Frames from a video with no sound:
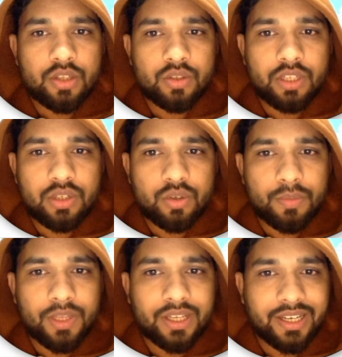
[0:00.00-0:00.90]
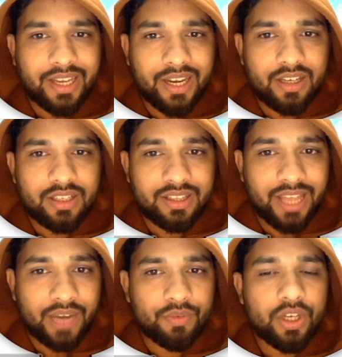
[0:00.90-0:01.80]
So this should be the cricket.
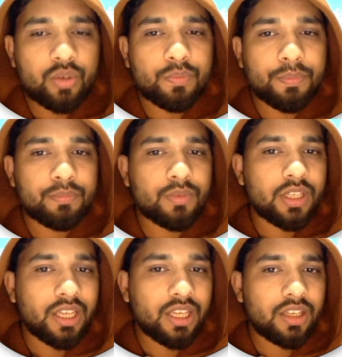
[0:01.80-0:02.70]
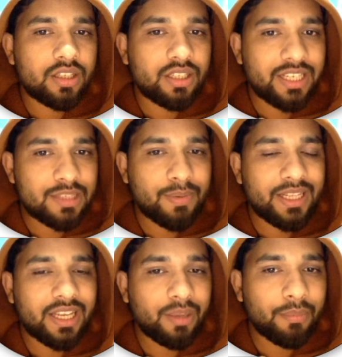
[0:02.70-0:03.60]
Then we need to display
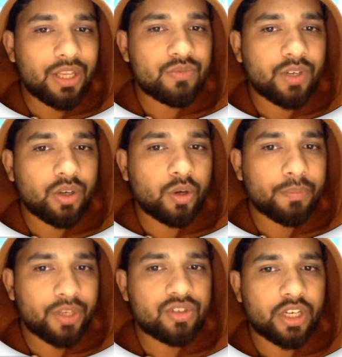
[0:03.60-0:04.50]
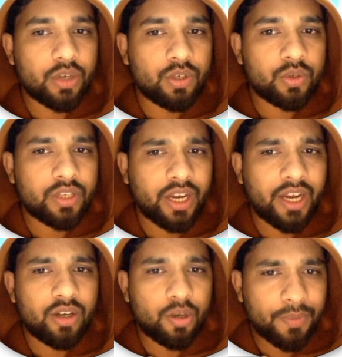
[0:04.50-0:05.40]
the image one dot picture equal to
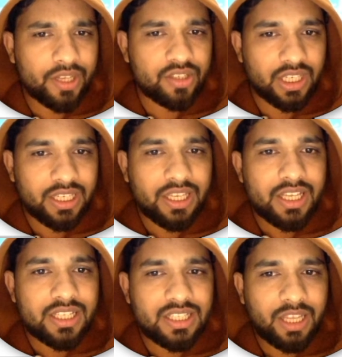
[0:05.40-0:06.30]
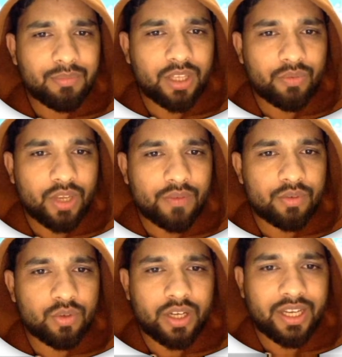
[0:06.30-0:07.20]
cricket.png. Same thing we have
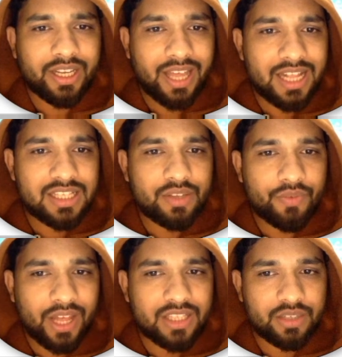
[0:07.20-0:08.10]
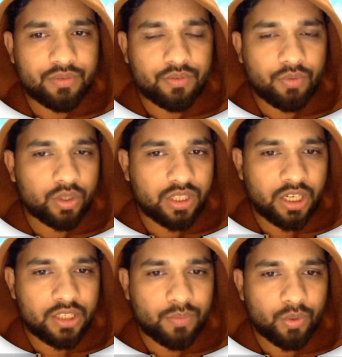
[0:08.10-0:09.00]
to do again, else if else if for
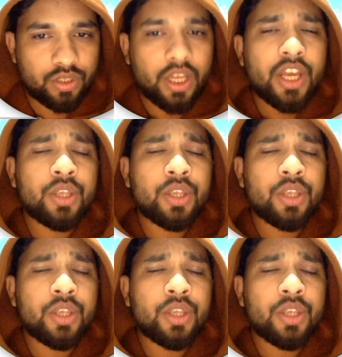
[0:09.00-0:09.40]
three sports.